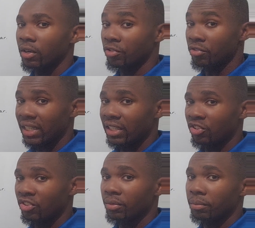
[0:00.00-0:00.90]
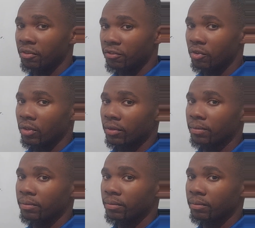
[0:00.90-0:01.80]
arranged before.
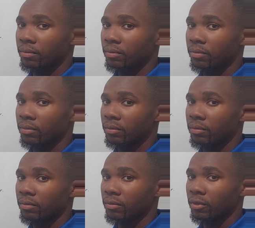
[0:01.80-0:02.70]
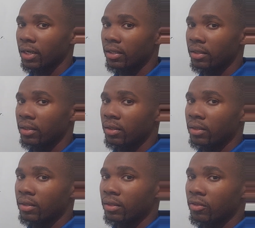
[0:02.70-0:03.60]
Right?
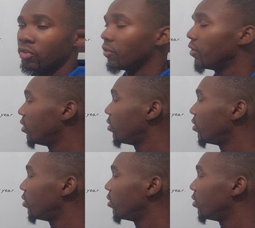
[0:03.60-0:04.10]
So if I